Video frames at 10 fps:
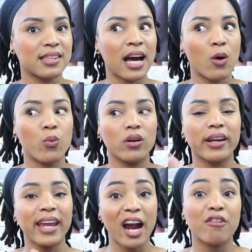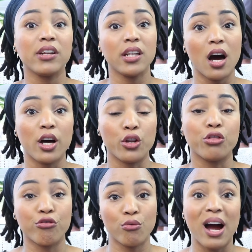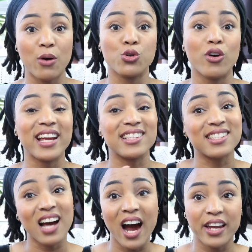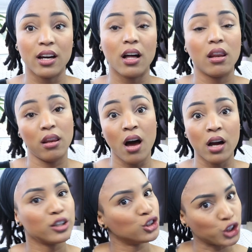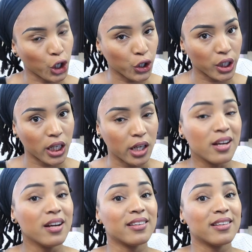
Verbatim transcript: that will carry on throughout your entire lock journey